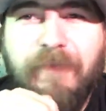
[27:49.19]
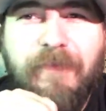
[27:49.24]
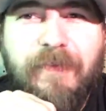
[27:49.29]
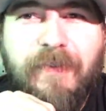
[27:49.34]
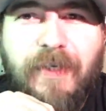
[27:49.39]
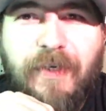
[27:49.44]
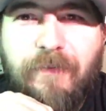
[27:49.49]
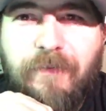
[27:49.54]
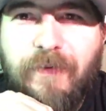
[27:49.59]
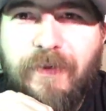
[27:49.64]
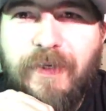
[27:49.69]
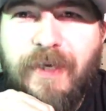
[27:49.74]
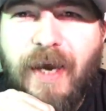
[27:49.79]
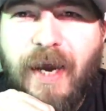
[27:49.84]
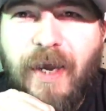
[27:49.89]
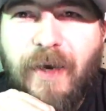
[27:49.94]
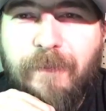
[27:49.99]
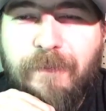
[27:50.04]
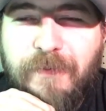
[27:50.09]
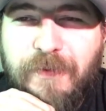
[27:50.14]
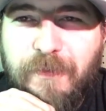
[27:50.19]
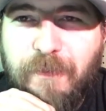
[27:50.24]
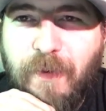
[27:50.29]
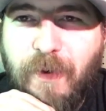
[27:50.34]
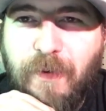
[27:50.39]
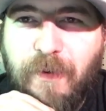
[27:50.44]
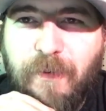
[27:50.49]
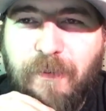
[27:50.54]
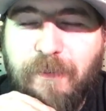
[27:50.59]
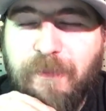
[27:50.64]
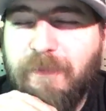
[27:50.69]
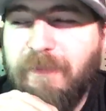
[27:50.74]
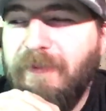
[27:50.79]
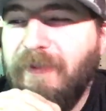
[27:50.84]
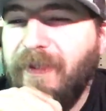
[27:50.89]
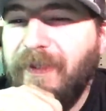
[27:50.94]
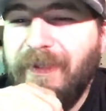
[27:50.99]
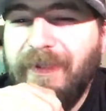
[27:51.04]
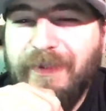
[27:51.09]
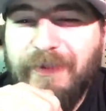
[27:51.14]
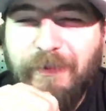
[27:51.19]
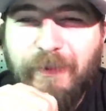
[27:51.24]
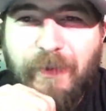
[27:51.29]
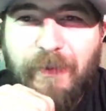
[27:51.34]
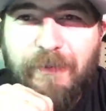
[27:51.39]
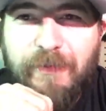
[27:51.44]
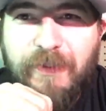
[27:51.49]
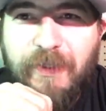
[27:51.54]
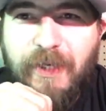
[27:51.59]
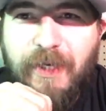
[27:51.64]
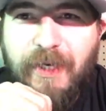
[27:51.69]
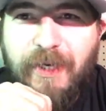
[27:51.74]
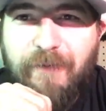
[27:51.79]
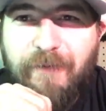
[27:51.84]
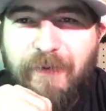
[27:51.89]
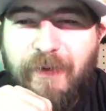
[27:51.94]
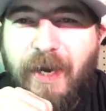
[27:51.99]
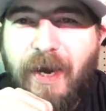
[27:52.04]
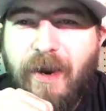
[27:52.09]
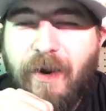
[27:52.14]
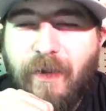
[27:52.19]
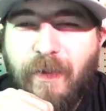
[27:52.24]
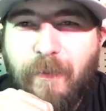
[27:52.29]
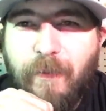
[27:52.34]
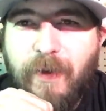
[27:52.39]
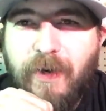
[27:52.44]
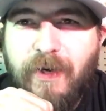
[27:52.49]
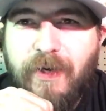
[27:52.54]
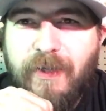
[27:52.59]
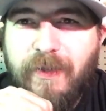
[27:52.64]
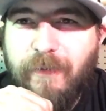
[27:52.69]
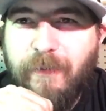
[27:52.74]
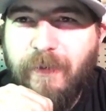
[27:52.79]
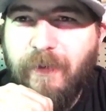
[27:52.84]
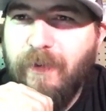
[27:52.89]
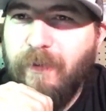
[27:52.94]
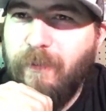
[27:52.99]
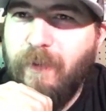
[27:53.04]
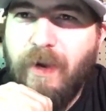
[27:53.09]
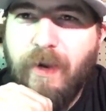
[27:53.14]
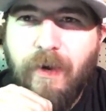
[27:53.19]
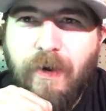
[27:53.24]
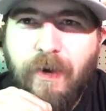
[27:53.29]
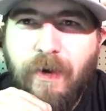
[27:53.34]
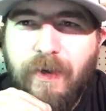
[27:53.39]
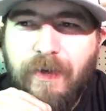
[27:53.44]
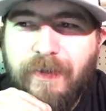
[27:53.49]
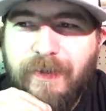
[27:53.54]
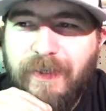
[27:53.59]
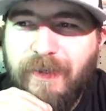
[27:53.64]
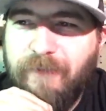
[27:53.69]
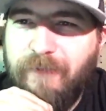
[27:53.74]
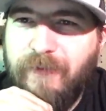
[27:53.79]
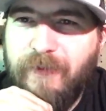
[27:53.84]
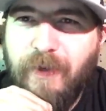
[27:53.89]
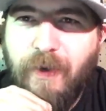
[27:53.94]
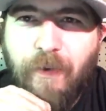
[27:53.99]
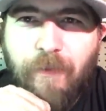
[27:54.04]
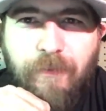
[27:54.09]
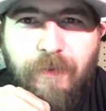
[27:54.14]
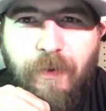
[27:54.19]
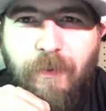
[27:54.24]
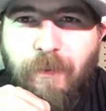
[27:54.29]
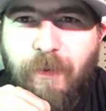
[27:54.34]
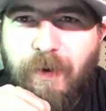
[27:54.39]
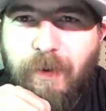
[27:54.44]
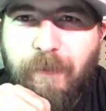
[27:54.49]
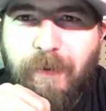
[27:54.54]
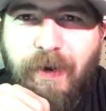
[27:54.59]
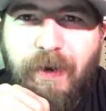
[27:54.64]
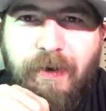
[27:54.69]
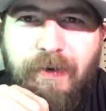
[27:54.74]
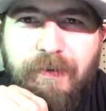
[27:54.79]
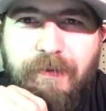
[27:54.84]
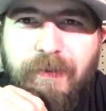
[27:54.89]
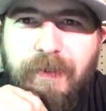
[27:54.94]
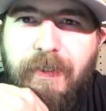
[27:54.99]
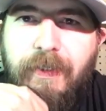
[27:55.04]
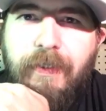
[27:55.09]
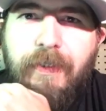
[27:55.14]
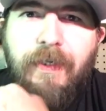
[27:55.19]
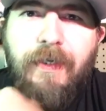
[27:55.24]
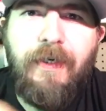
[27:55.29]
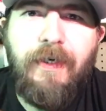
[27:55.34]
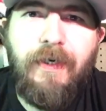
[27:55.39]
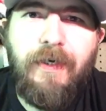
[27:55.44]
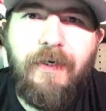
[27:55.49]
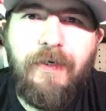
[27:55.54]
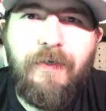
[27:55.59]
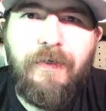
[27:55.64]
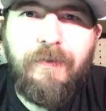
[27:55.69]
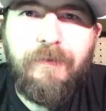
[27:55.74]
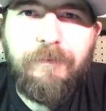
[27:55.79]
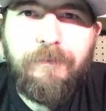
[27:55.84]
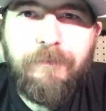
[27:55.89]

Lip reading: If you got them, smoke them. That's what I'm saying. If you got all the money in the world, why not? If you don't worry about it.